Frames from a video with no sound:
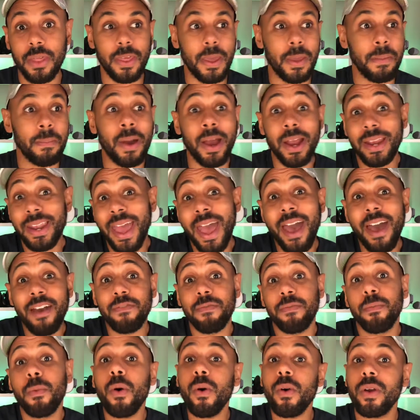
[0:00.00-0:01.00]
they might have
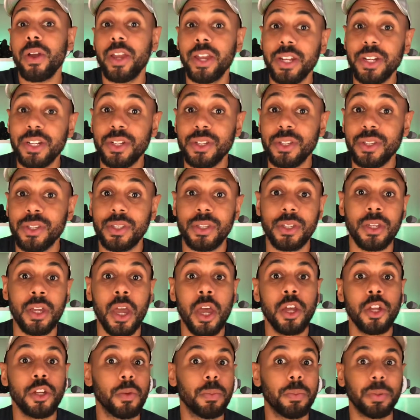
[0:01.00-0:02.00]
more agency
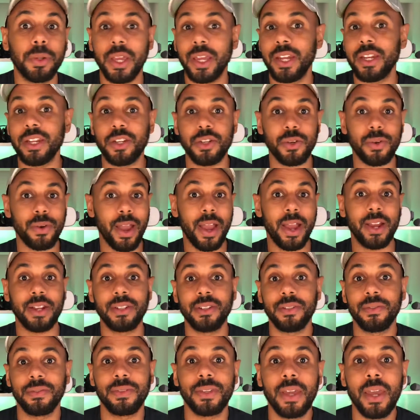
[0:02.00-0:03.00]
to play an
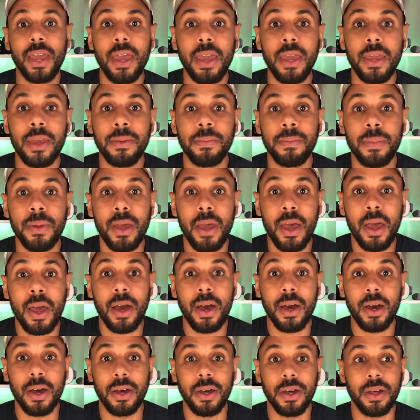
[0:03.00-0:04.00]
interactive game,
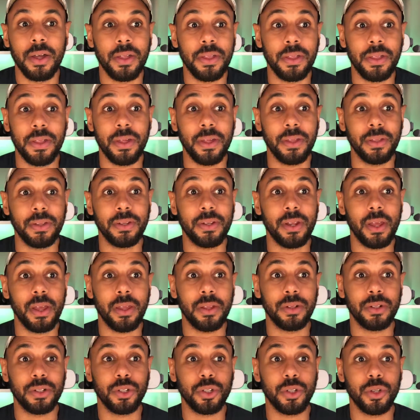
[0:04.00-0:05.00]

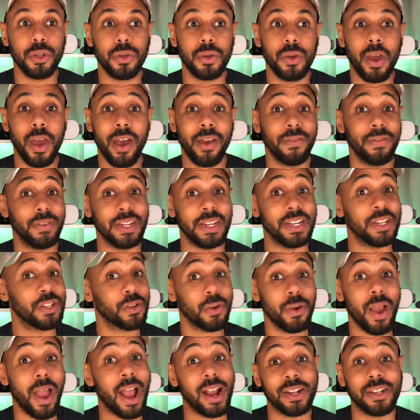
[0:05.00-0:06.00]
to have an
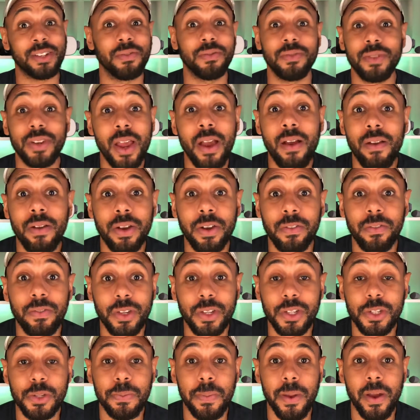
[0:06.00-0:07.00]
interactive narrative
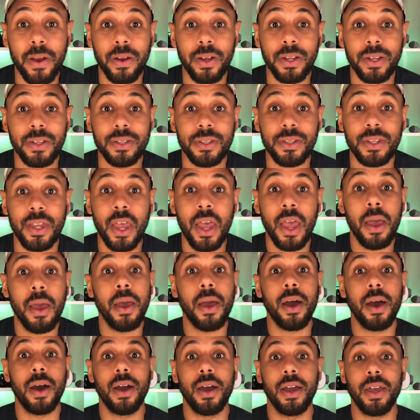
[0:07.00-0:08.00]
experience.
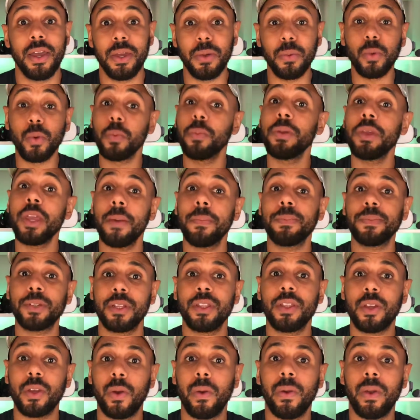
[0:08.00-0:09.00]
It will be up to
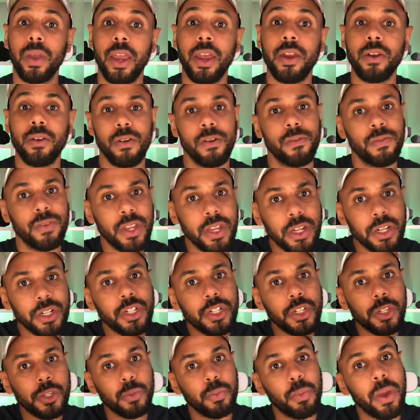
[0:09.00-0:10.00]
the creator of each
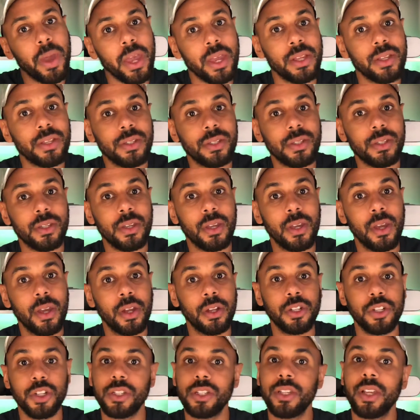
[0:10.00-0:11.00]
space,
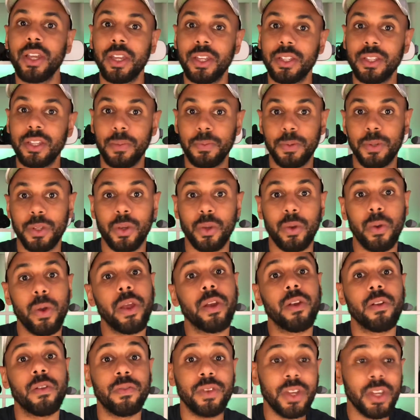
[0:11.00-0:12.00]
just like it's up to the
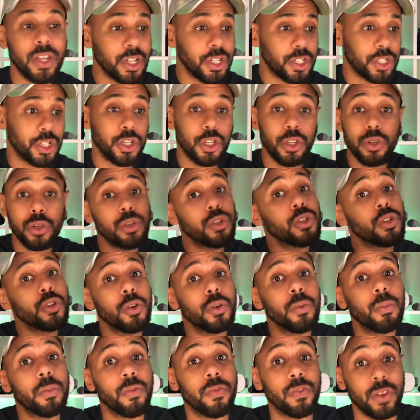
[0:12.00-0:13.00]
creator of each
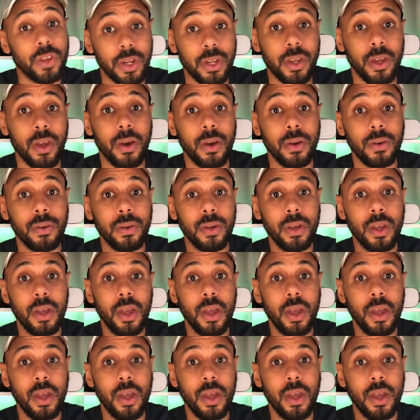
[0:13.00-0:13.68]
YouTube video.